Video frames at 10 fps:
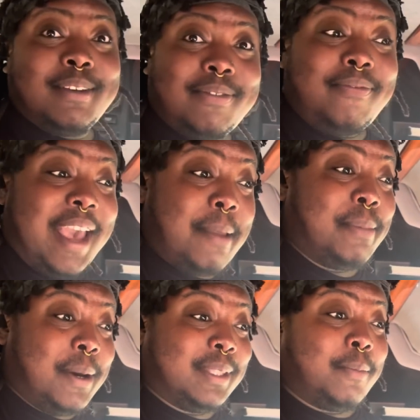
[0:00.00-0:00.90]
van
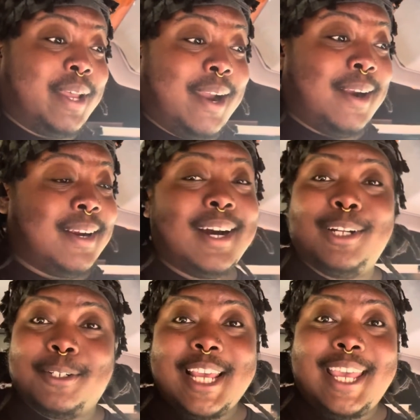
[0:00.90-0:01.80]
build that we are
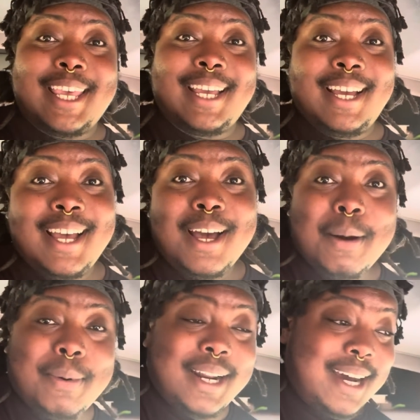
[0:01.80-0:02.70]
undertaking.
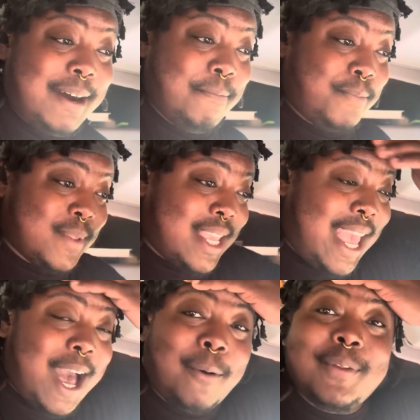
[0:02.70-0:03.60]
But
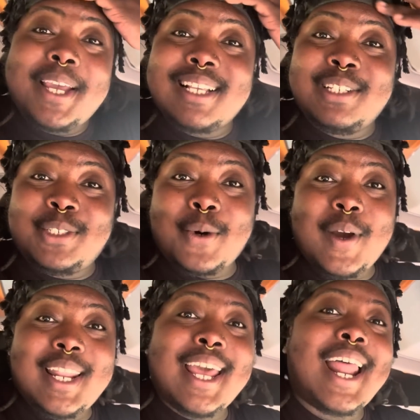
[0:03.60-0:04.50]
yeah, hopefully you guys
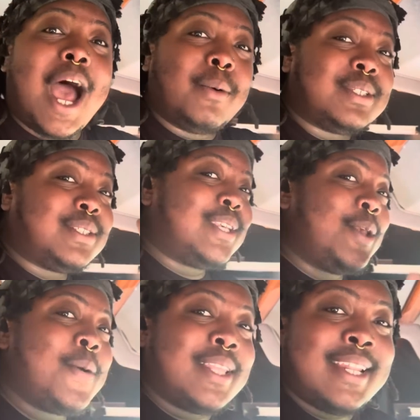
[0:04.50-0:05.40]
enjoyed, and I will see
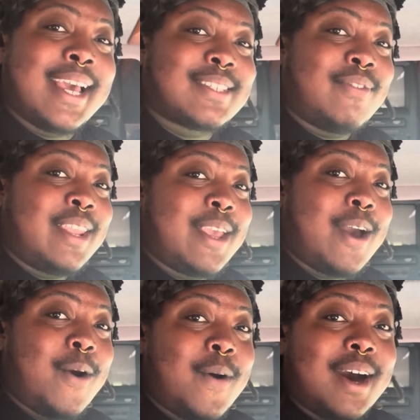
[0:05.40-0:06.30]
you in the next
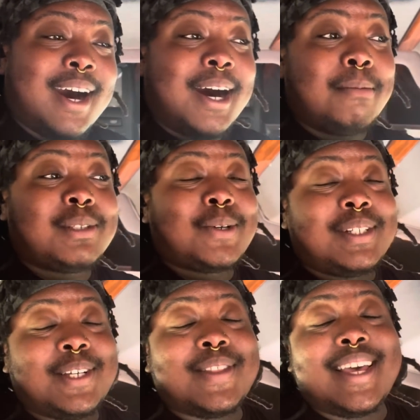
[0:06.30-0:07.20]
video. So
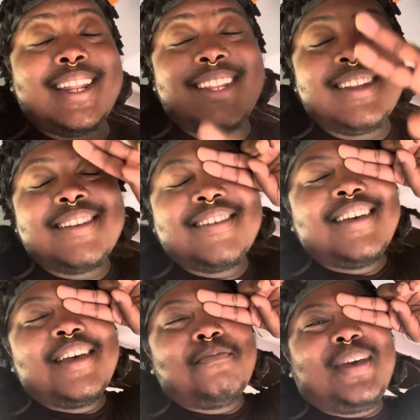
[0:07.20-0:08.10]
until then,
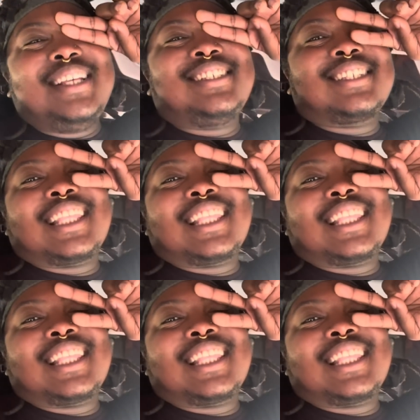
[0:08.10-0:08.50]
peace.